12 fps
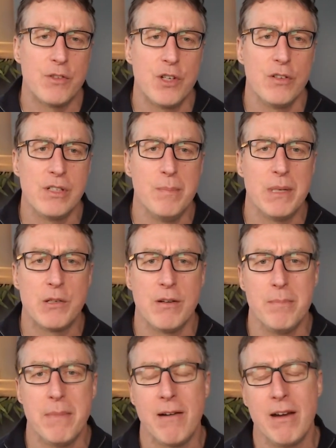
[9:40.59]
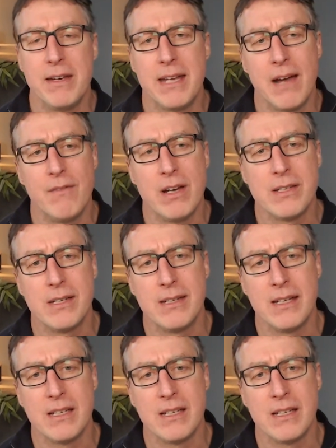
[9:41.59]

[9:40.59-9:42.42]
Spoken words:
choosing between merit and diversity.